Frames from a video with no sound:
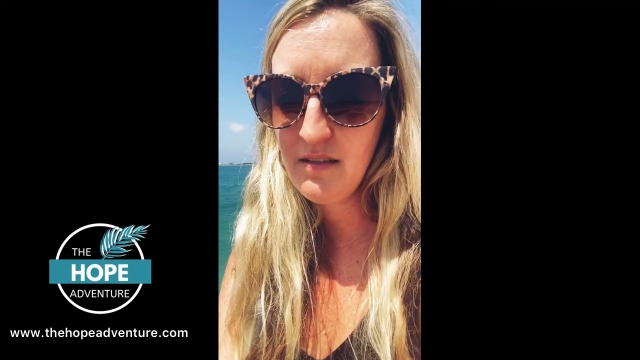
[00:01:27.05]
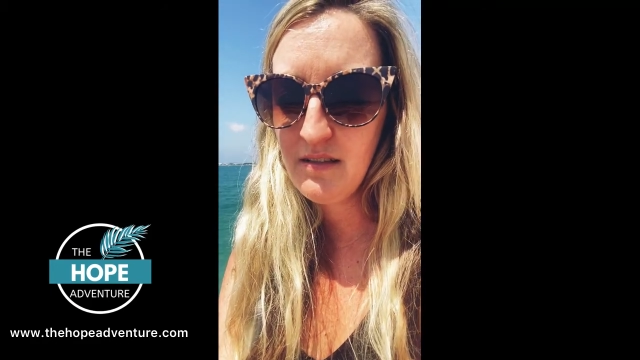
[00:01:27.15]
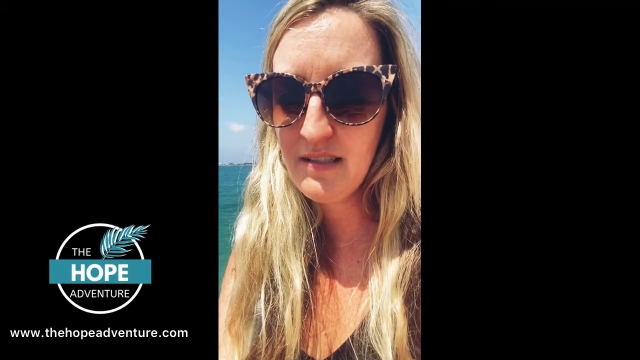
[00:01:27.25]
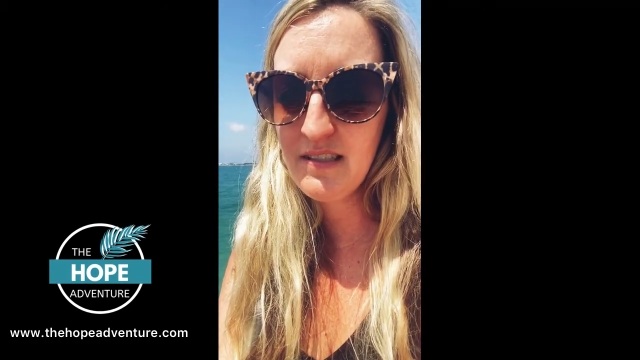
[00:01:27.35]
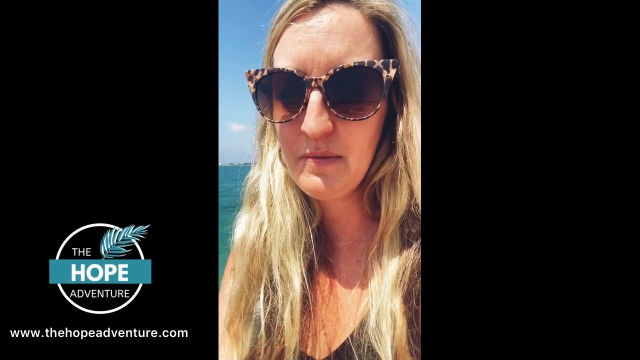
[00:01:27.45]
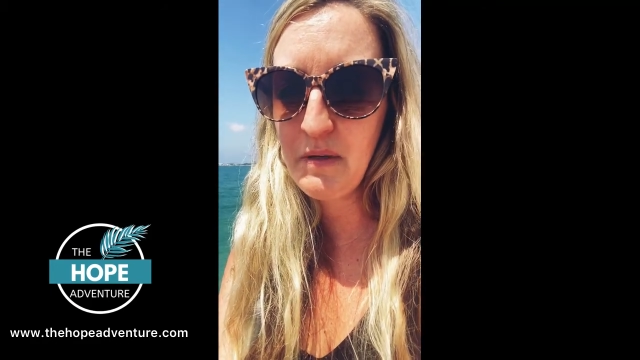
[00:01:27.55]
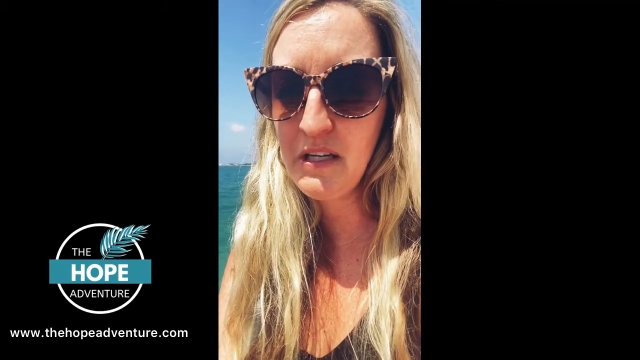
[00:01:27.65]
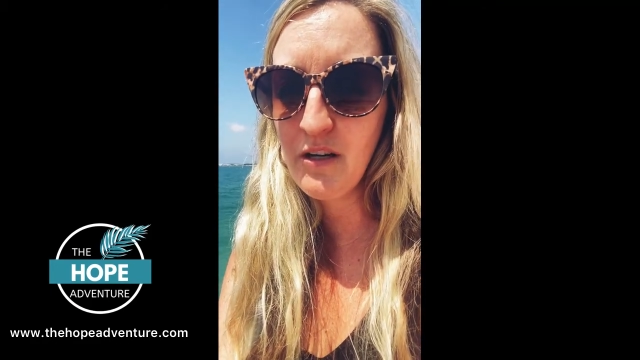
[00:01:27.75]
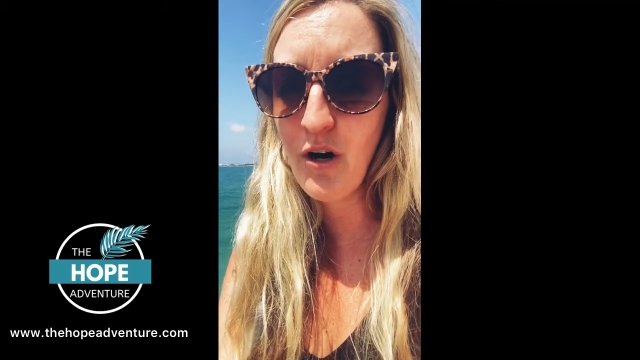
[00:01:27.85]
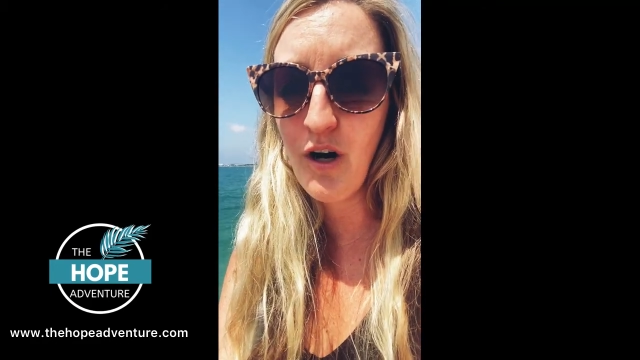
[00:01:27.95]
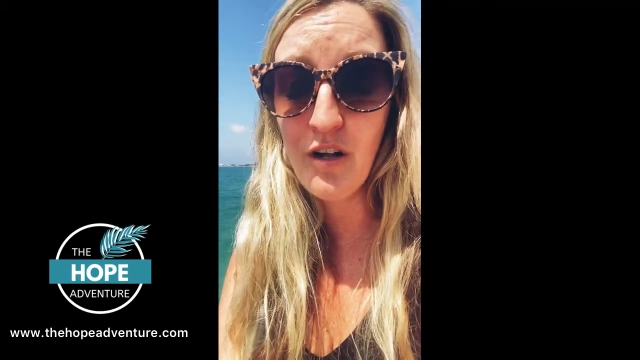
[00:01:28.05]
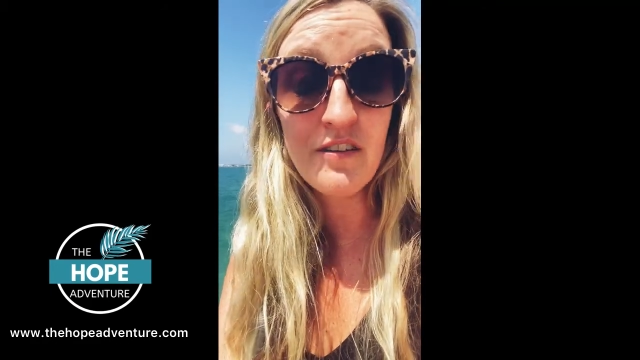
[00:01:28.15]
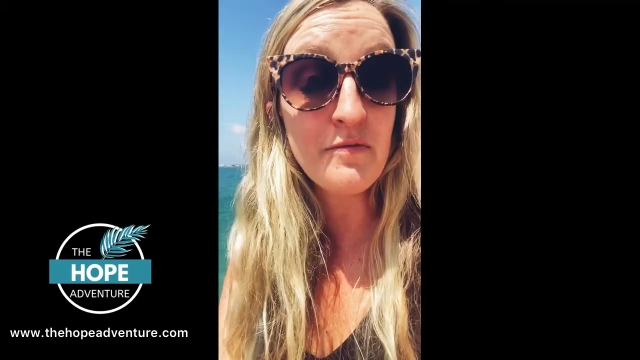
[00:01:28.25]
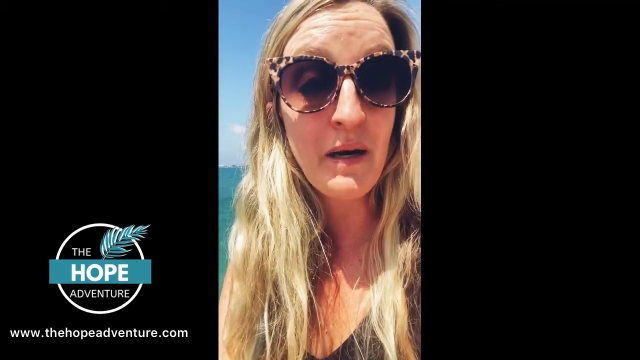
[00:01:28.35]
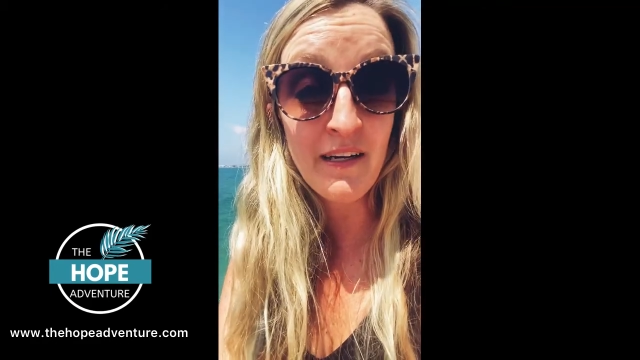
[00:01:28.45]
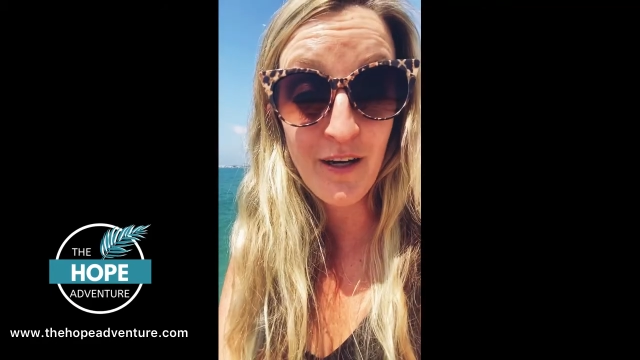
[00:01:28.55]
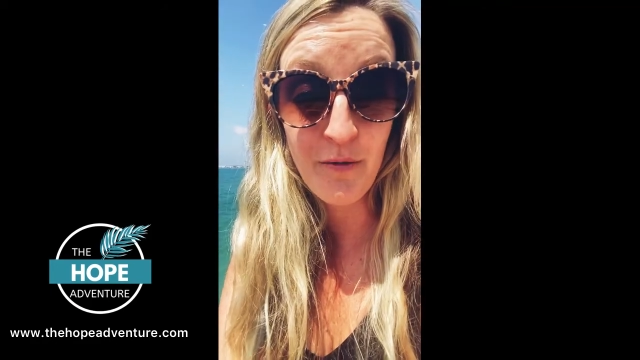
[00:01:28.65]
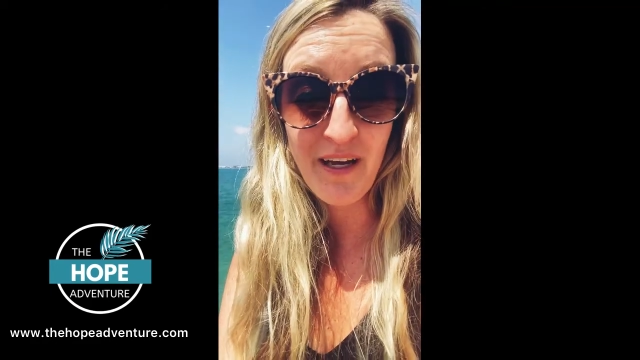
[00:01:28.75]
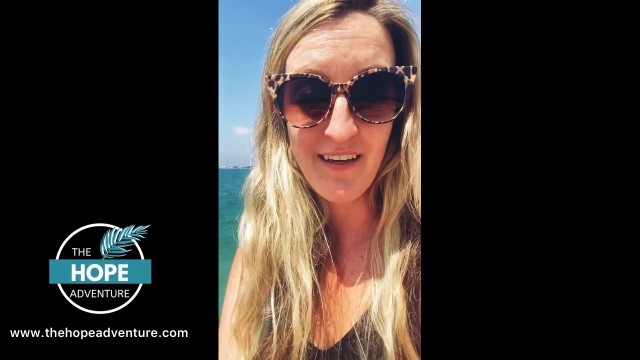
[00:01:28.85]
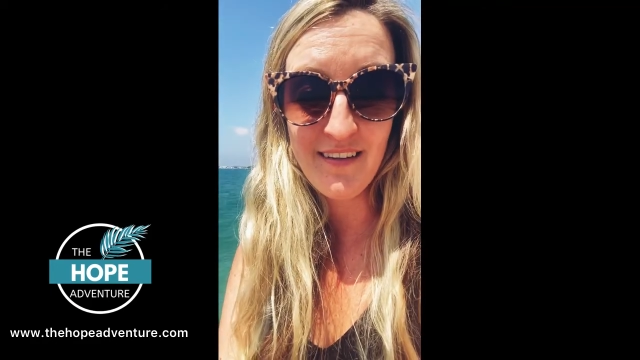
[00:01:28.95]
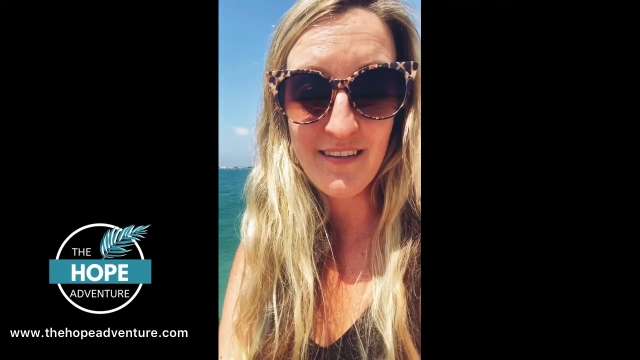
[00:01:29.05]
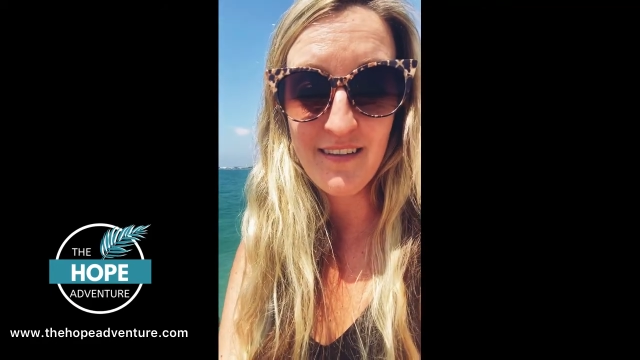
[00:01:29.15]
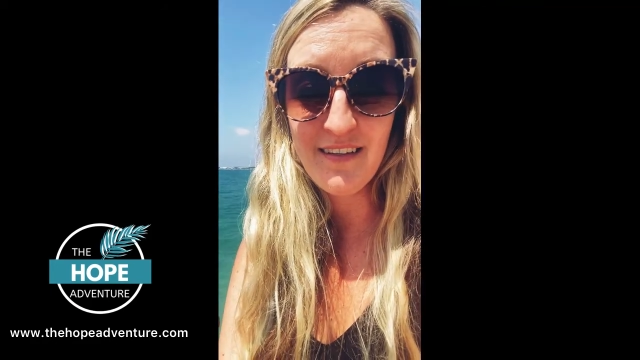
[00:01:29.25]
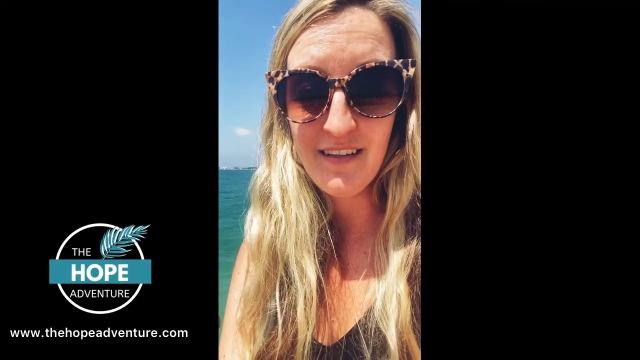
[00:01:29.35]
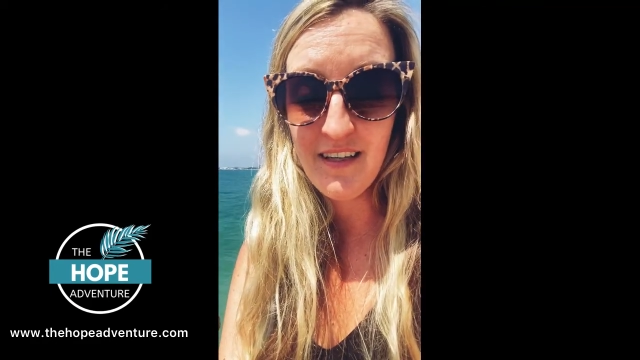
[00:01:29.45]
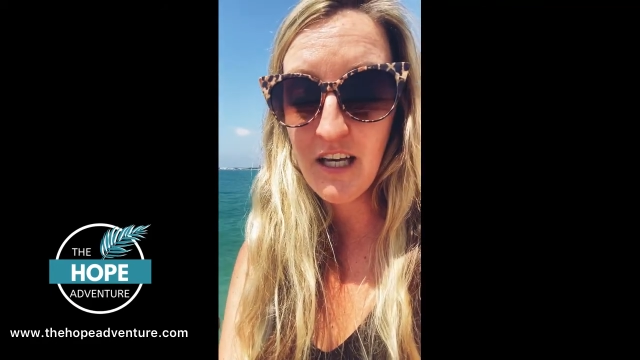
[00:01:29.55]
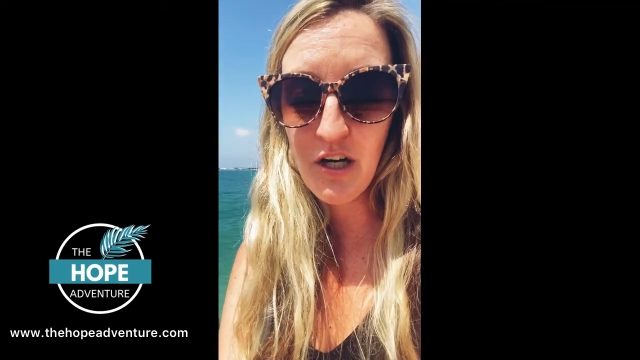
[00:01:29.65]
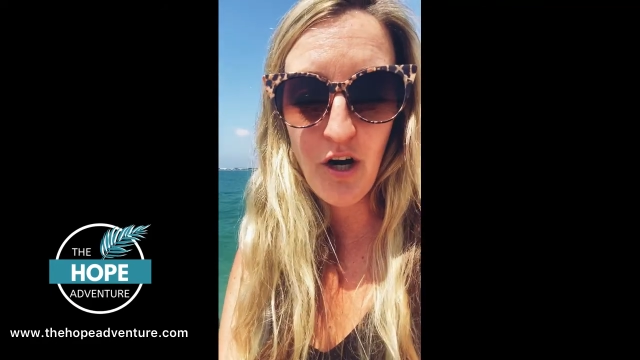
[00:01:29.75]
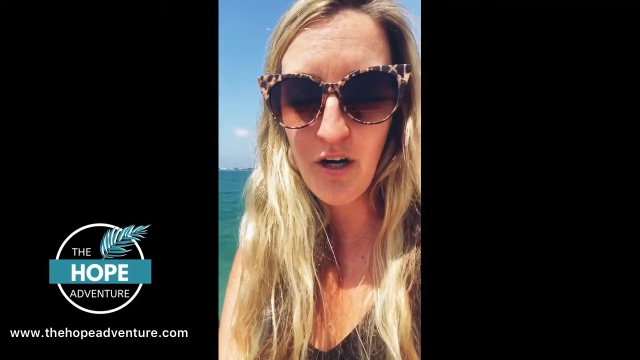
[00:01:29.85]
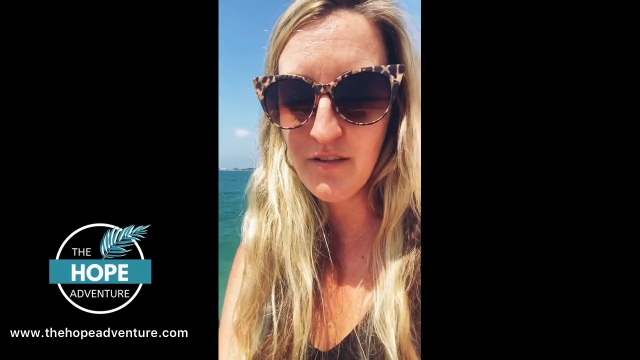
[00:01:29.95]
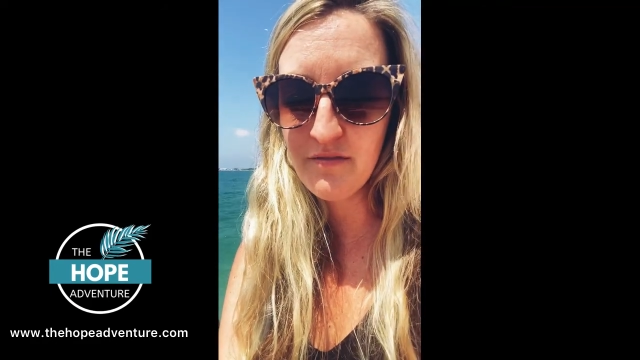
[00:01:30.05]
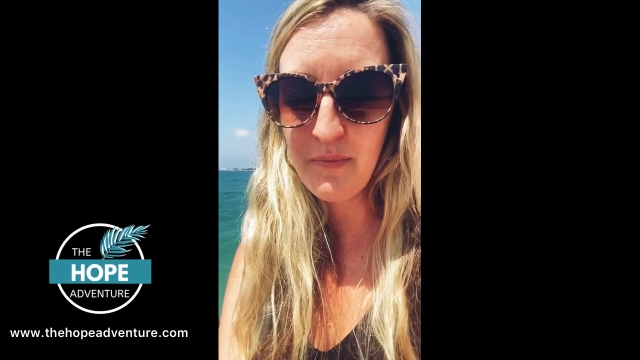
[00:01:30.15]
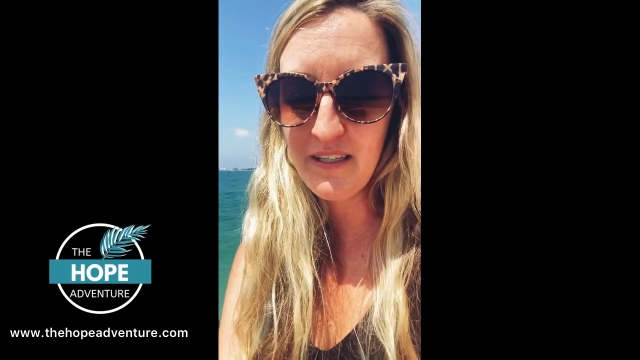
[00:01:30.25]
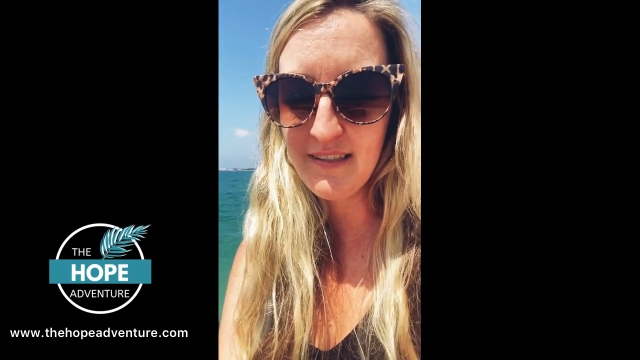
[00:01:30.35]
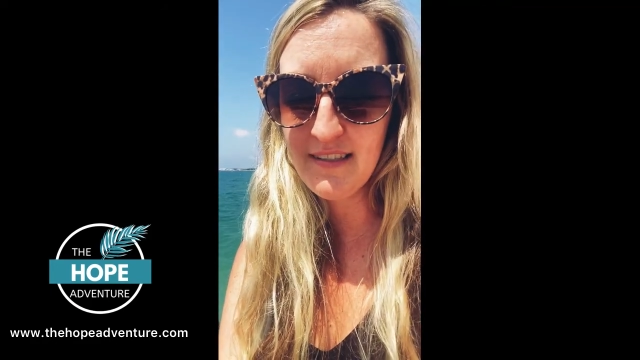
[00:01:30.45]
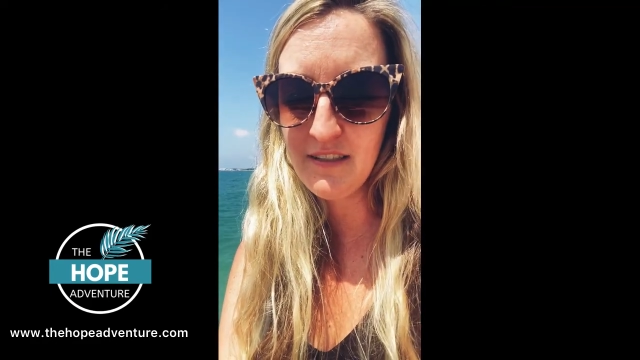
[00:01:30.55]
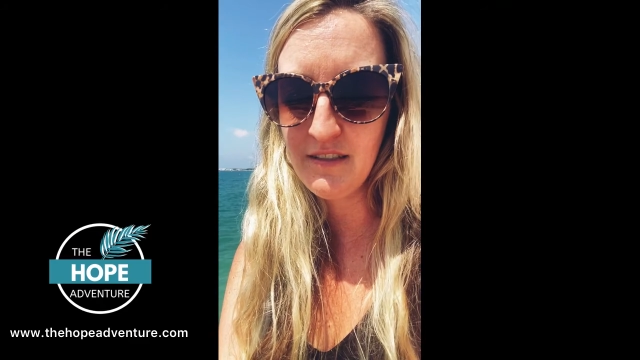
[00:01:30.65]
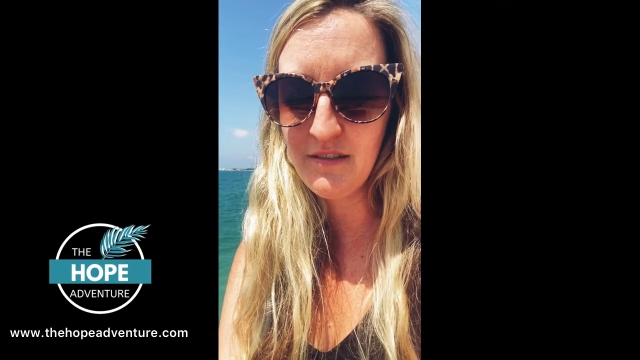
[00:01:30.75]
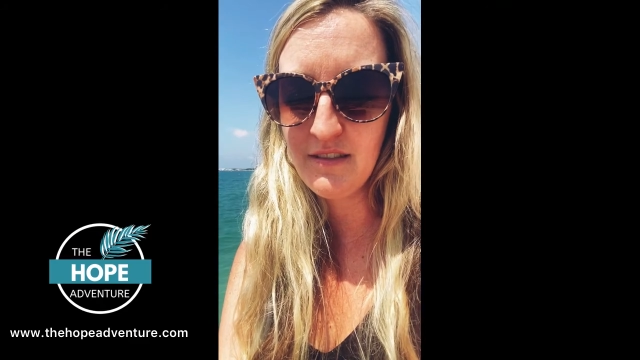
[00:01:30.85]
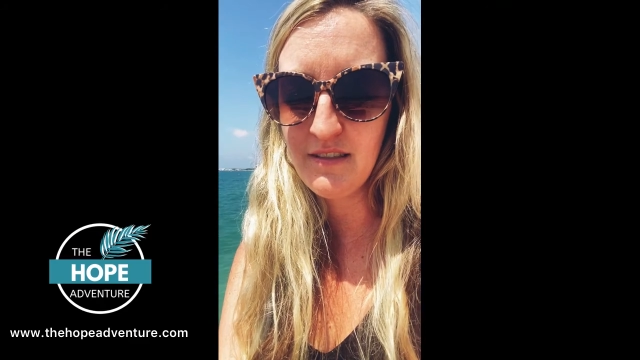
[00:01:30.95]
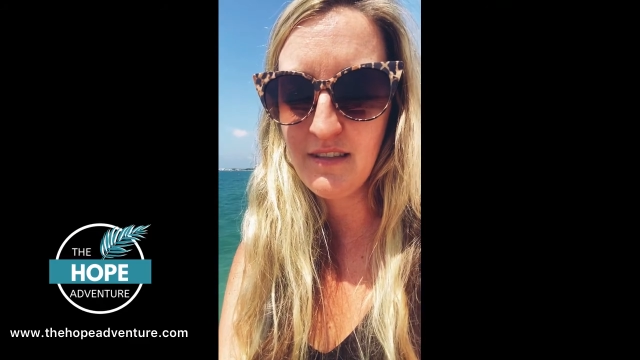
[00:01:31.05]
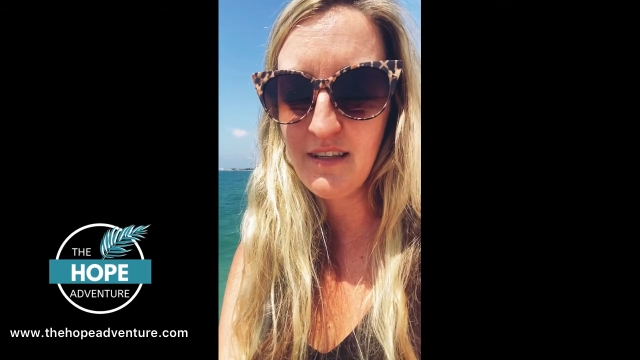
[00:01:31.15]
suspending all of my knowing and all of my skills,